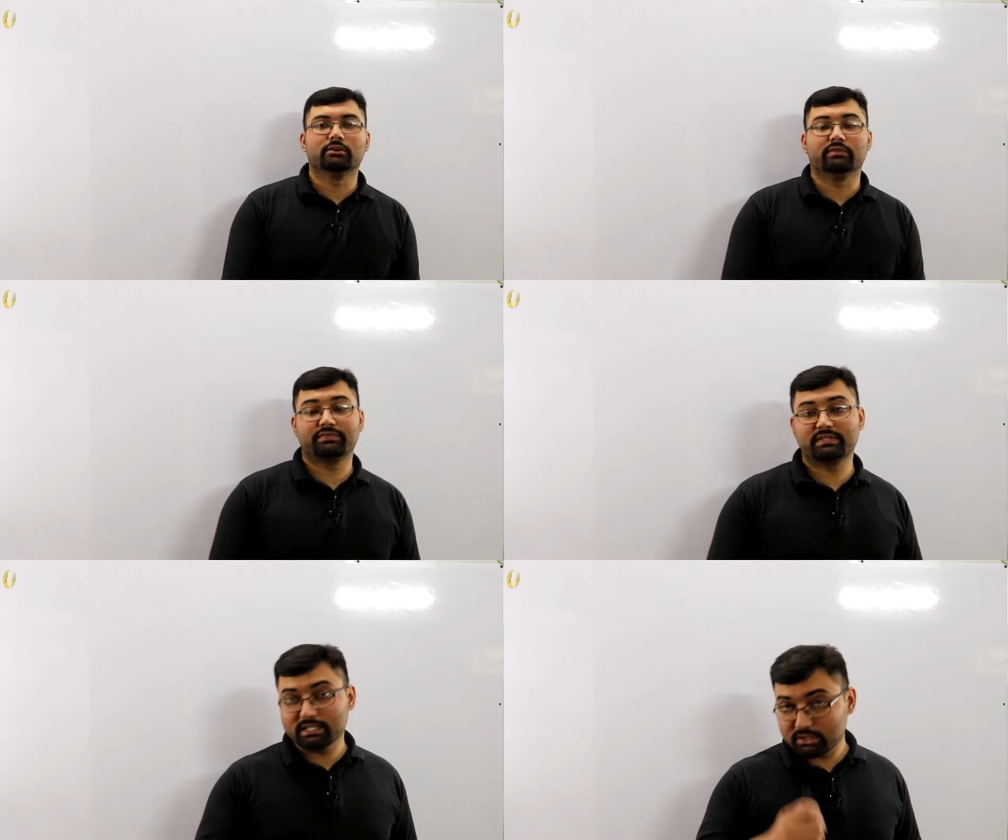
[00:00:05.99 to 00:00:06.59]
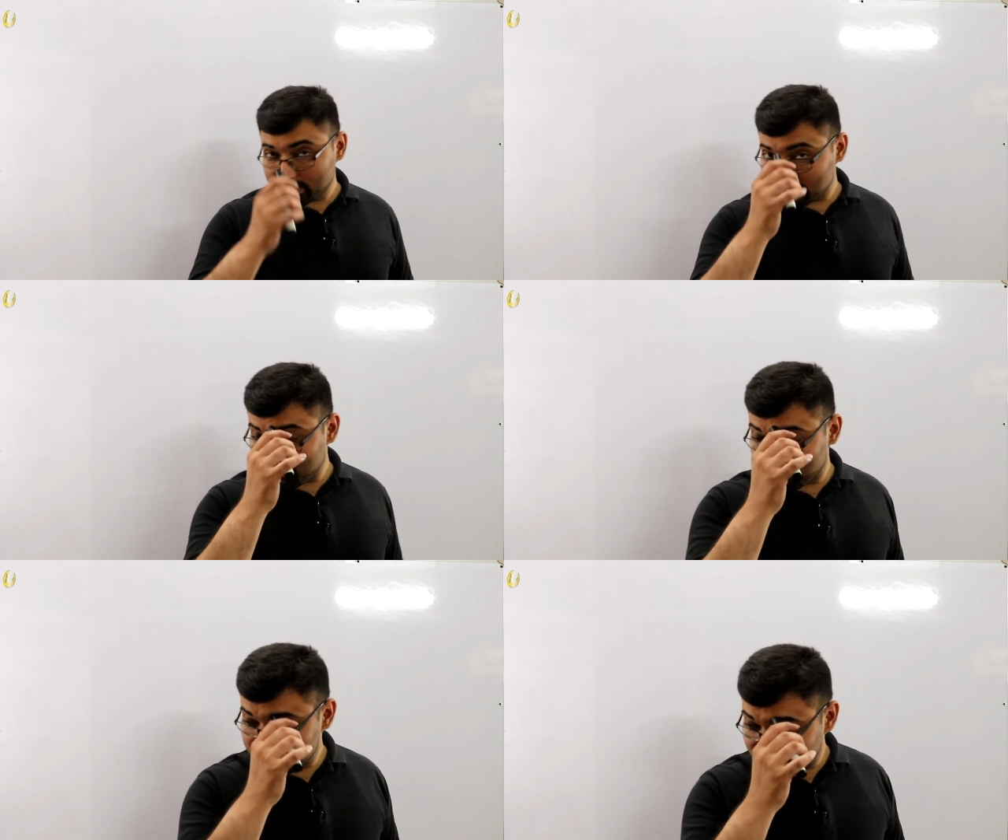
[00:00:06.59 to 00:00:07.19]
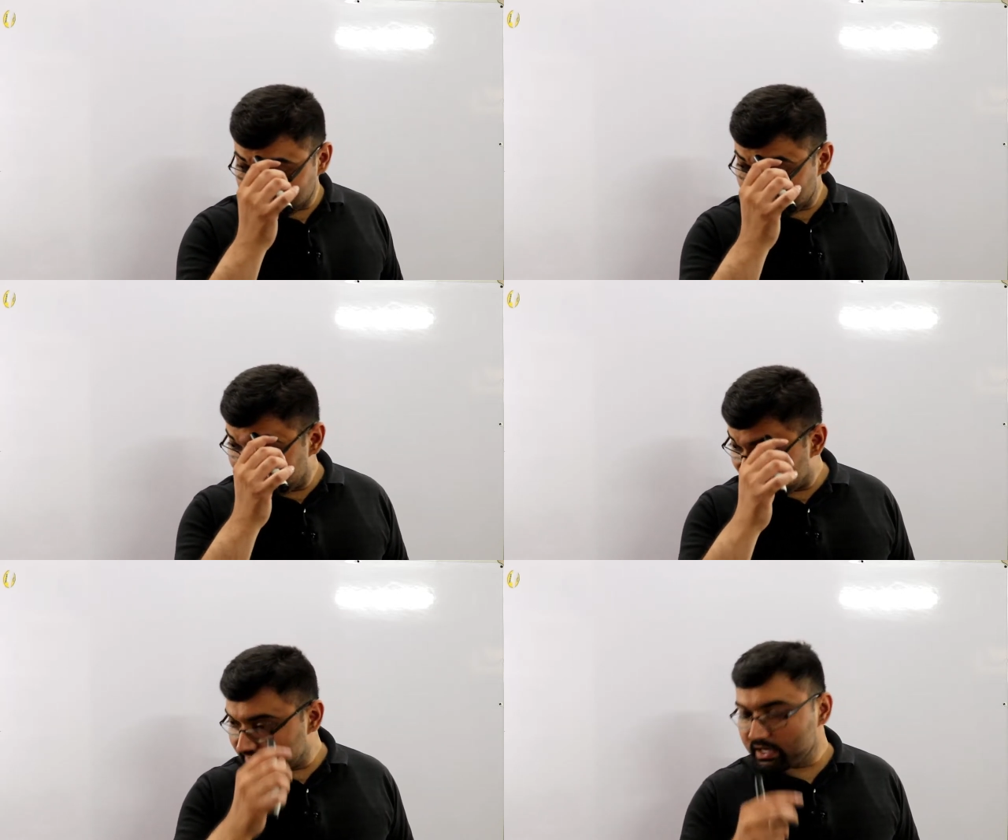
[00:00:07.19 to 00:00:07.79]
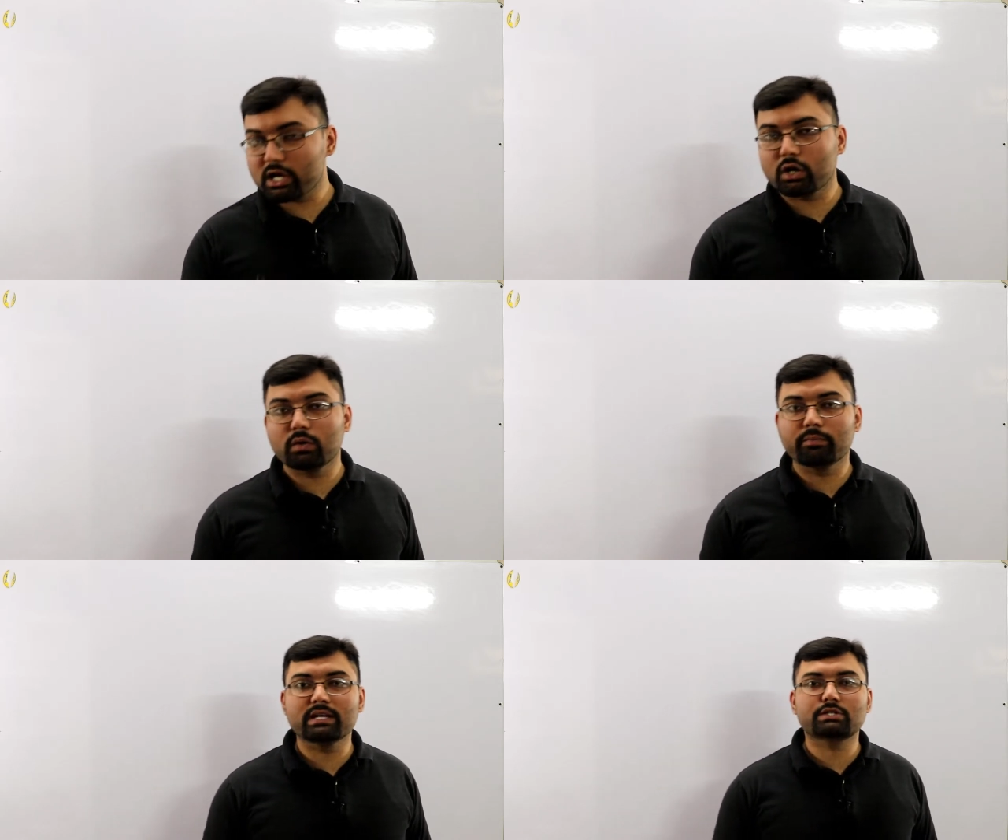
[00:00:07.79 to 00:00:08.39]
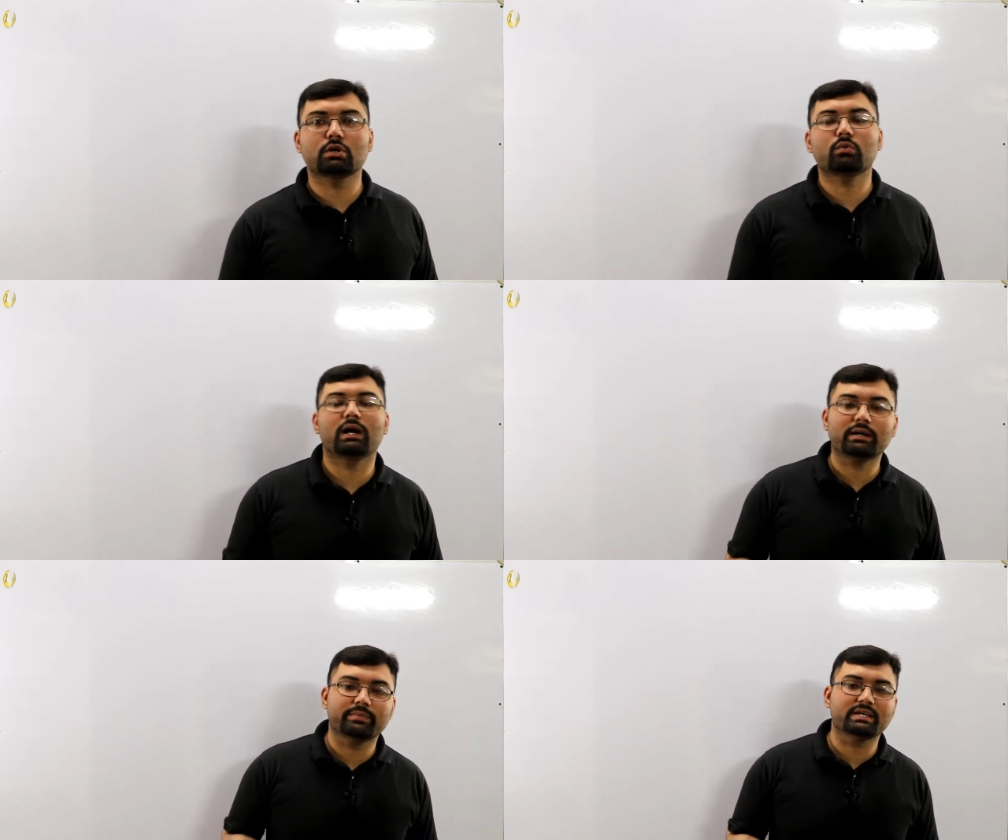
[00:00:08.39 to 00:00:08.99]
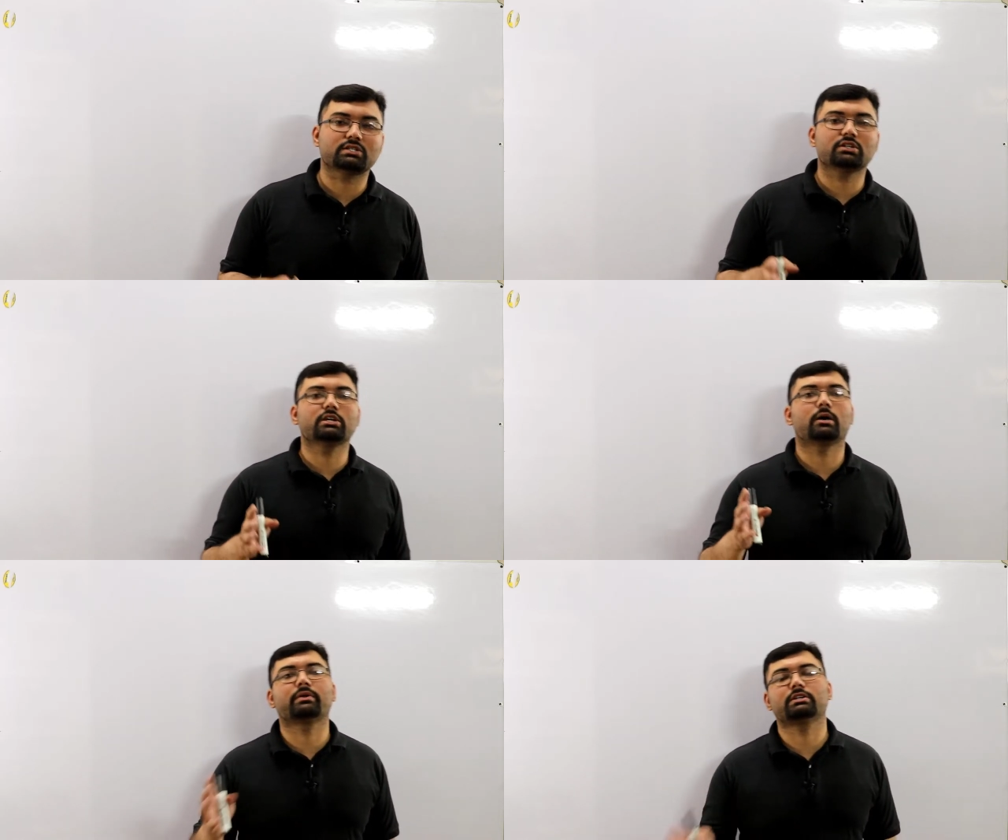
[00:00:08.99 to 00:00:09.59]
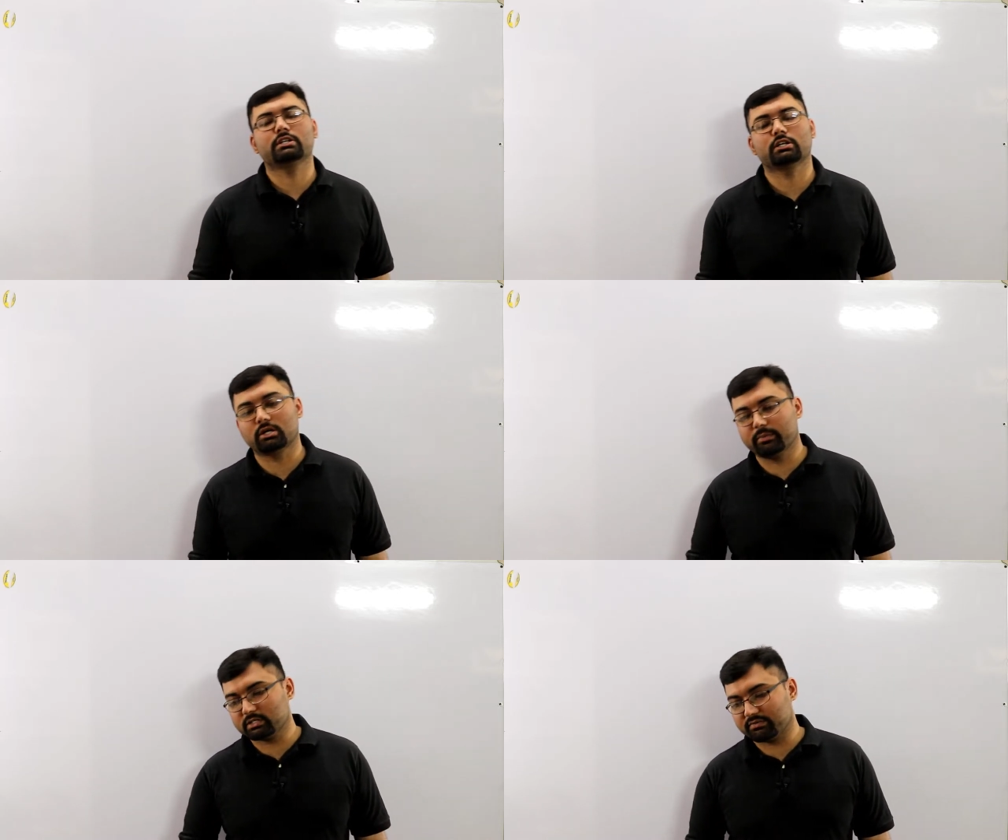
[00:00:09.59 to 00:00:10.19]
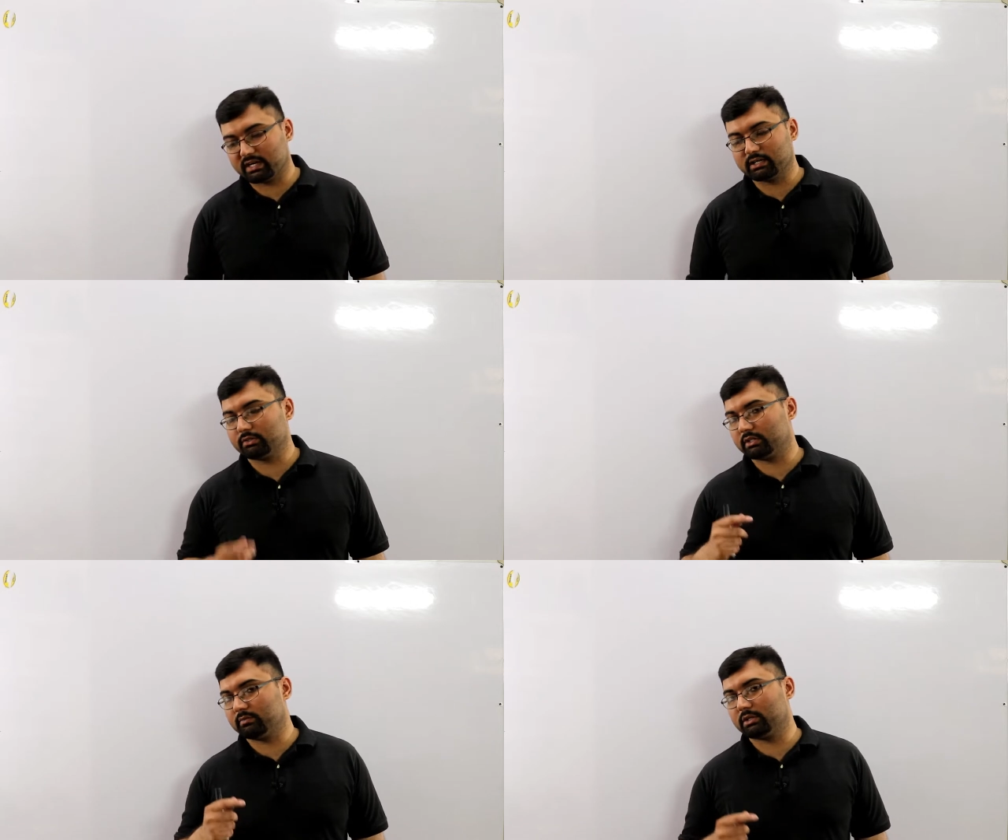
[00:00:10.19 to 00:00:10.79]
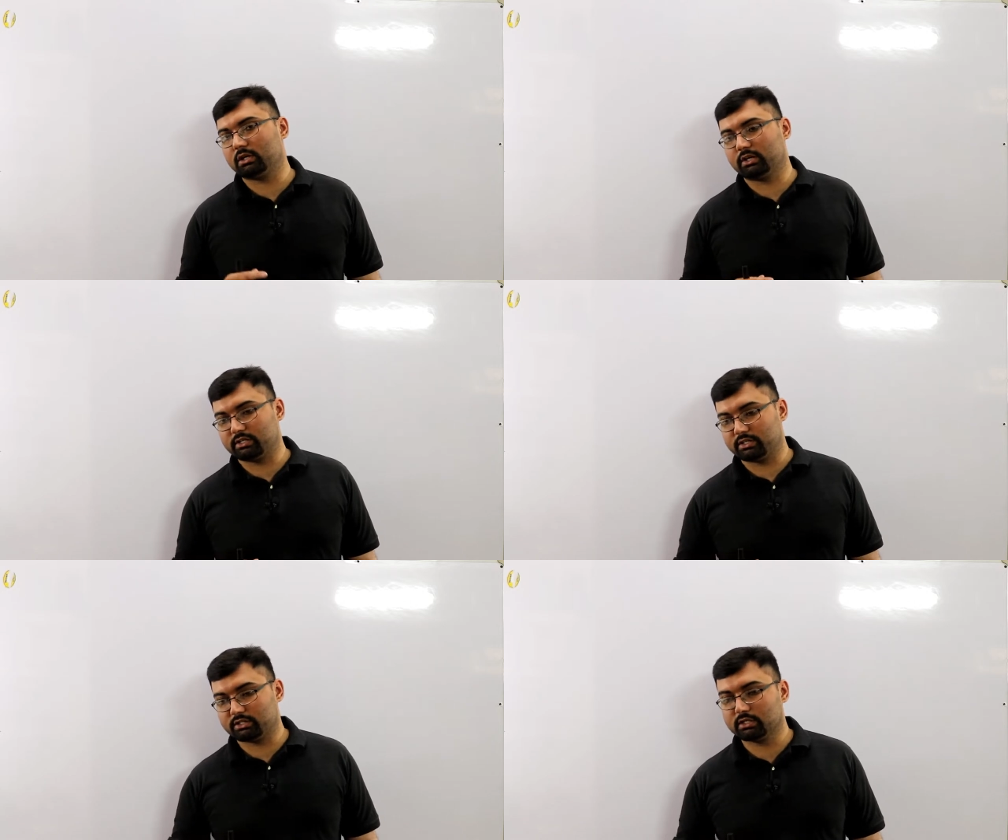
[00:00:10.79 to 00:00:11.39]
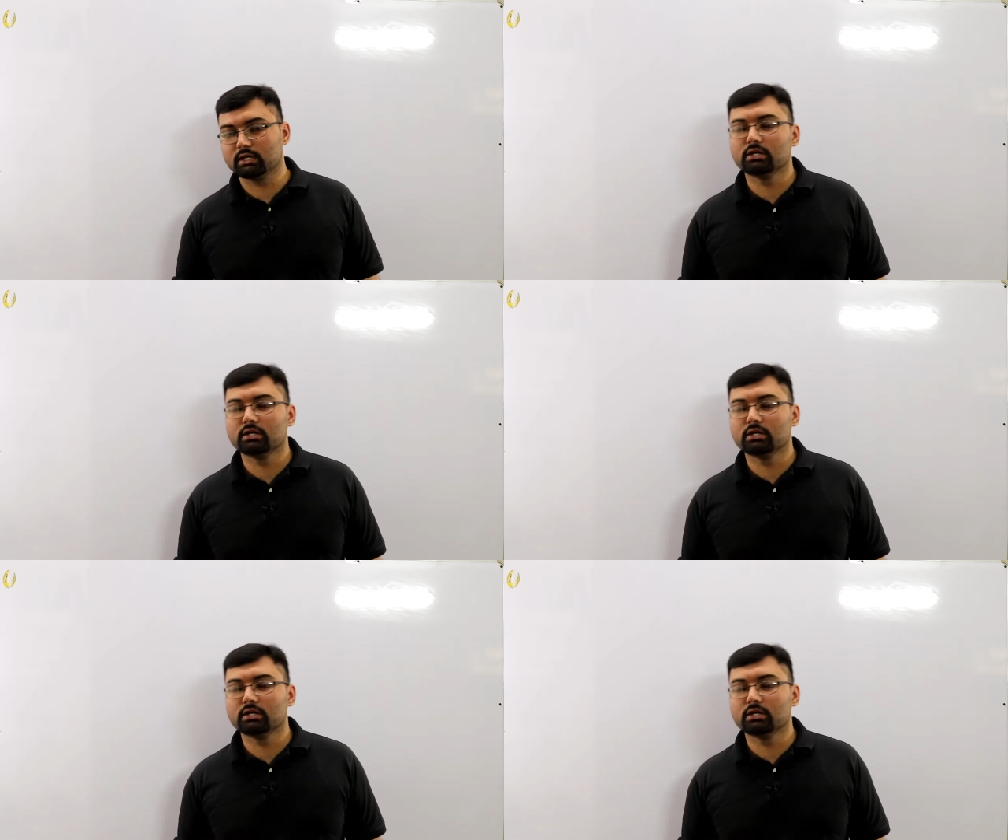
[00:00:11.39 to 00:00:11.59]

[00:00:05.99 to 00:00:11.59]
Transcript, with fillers: We've seen two examples in the previous video based on what? Based on the operation economics of hydrothermal coordination.